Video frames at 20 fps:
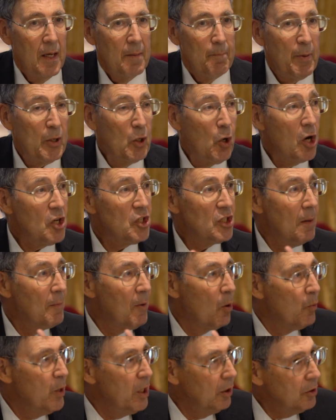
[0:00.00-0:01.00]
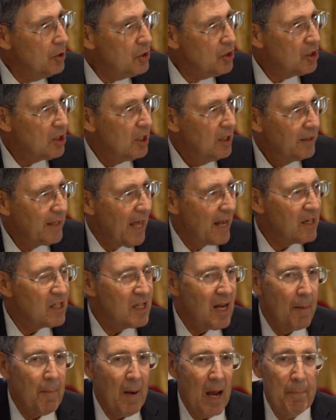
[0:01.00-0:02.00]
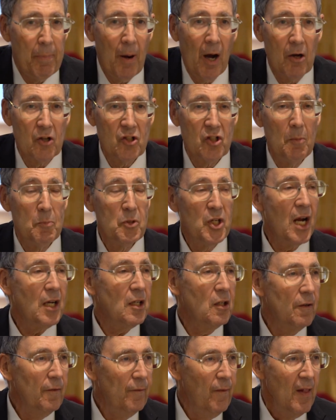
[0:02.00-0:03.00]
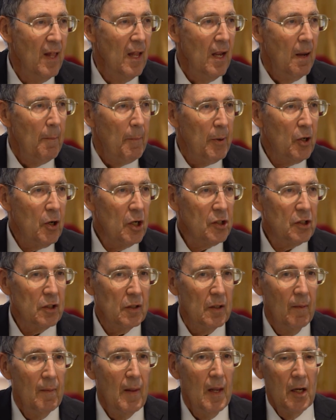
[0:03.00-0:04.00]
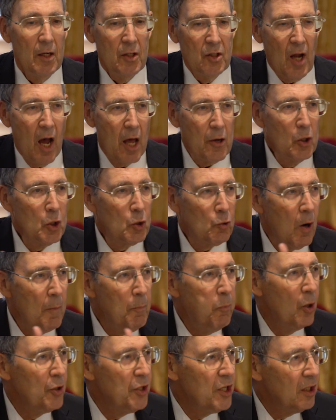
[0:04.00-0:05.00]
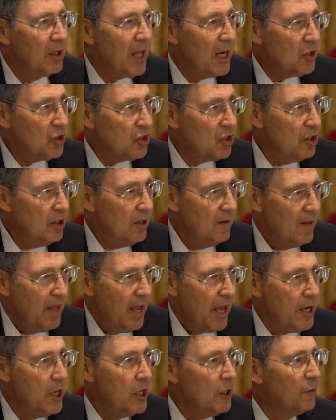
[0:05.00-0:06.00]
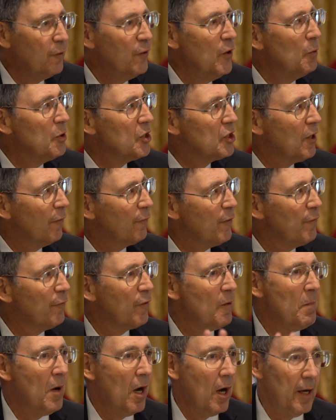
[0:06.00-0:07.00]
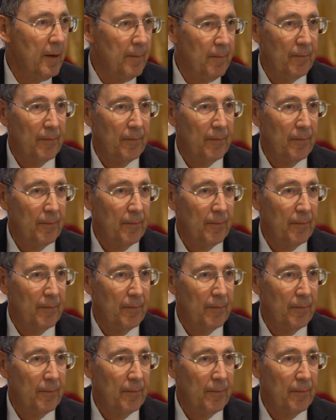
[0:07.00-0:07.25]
Because I'm a realist, that is not my policy objective, because Donald Trump won the election and his view is different from mine.